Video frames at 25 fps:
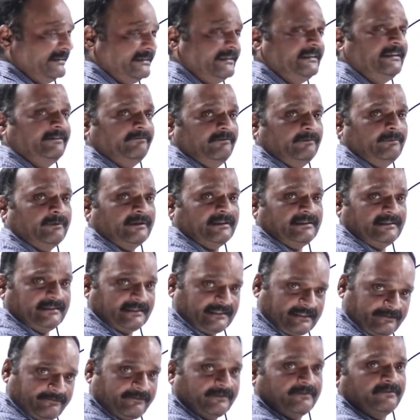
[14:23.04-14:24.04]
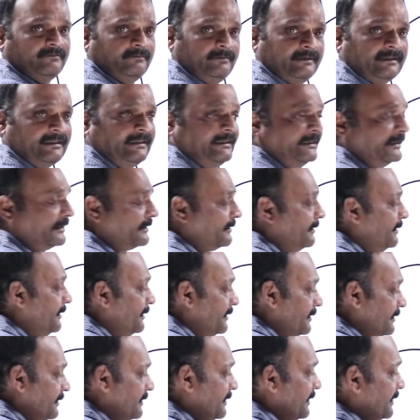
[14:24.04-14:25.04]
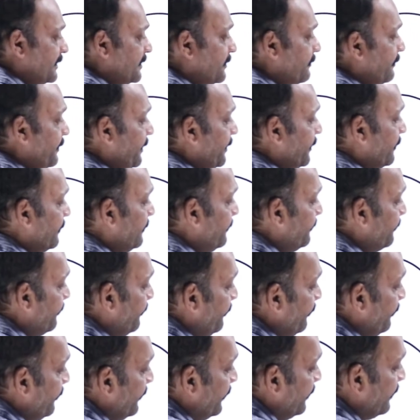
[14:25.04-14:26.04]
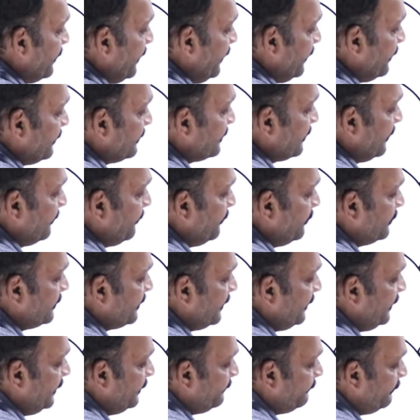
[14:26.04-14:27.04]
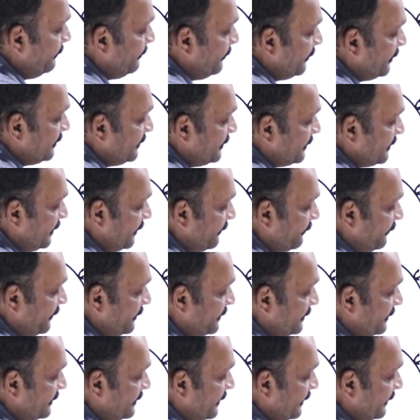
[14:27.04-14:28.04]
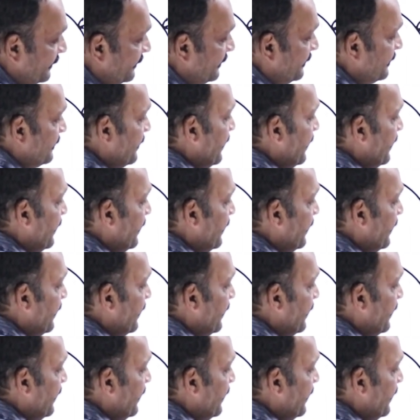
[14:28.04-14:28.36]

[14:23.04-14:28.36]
an equipotential surface will be clear in the next video, right? Suppose an equipotential surface is like this.